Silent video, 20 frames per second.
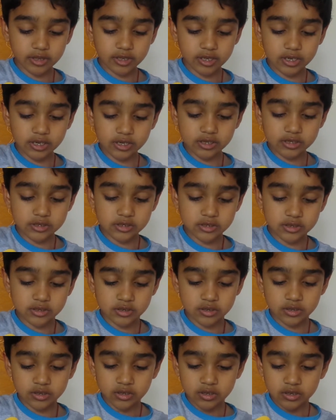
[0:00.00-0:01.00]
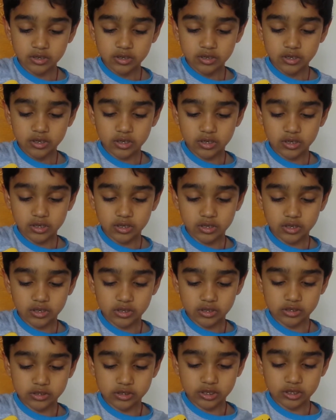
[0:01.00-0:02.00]
this, and
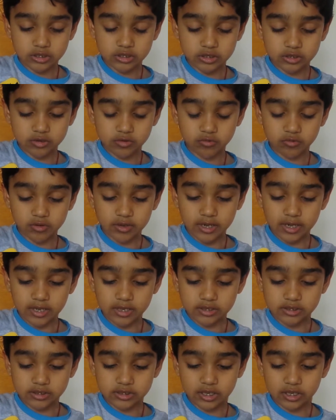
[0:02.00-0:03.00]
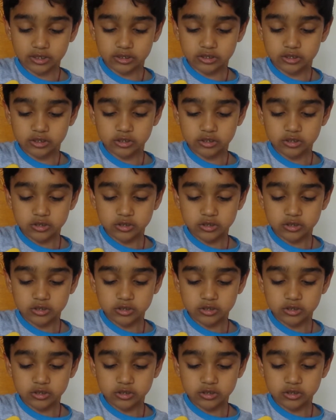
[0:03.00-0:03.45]
this. Let's just do that instead.